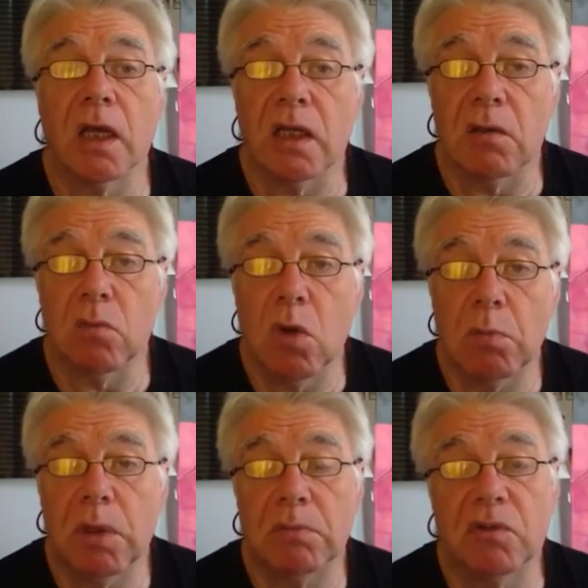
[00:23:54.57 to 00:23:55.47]
A
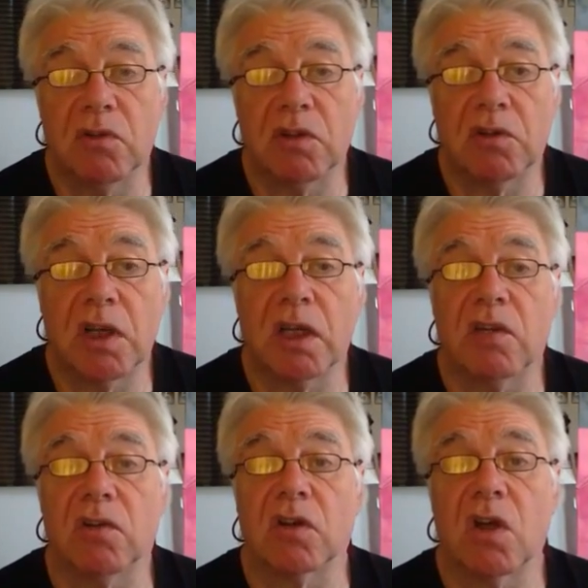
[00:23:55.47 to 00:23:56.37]
well-publicised
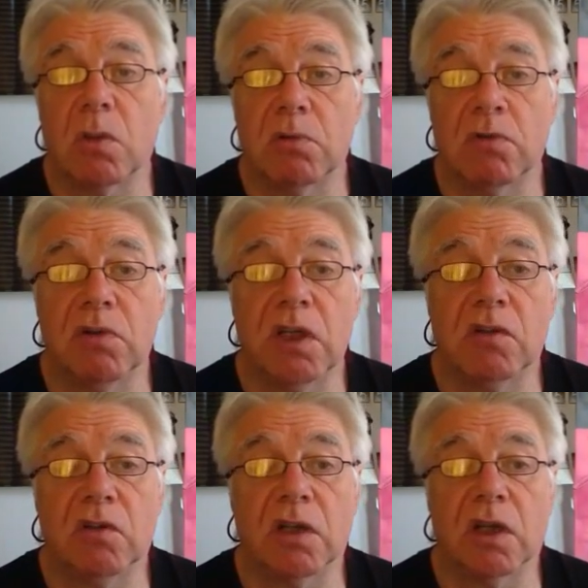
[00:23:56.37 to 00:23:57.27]
case a couple of
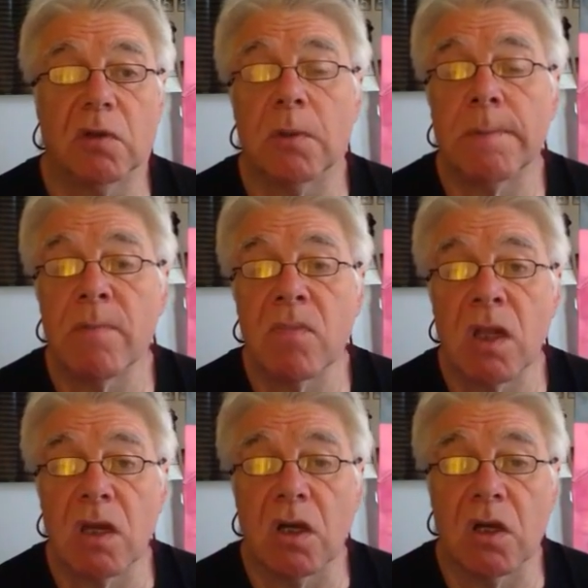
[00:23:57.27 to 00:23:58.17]
years ago
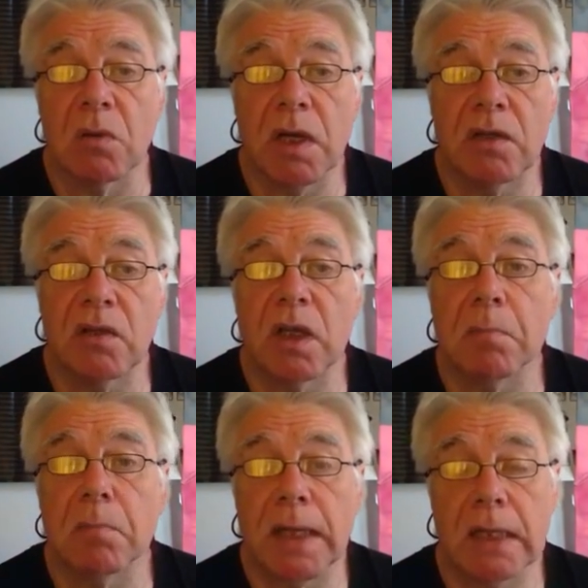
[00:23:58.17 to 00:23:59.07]
ended
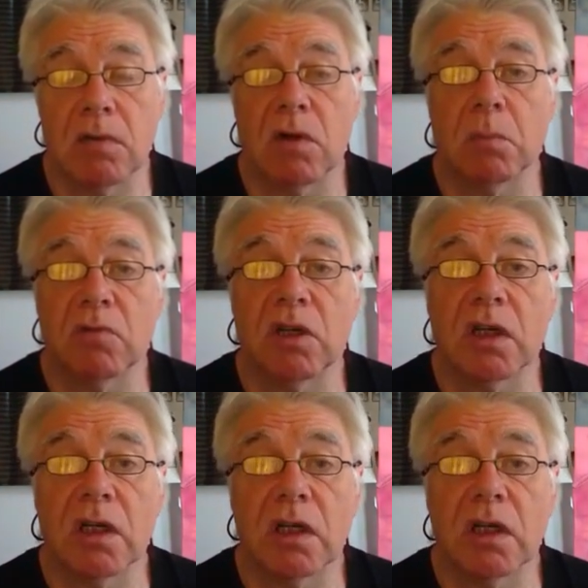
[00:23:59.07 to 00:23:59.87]
up bankrupting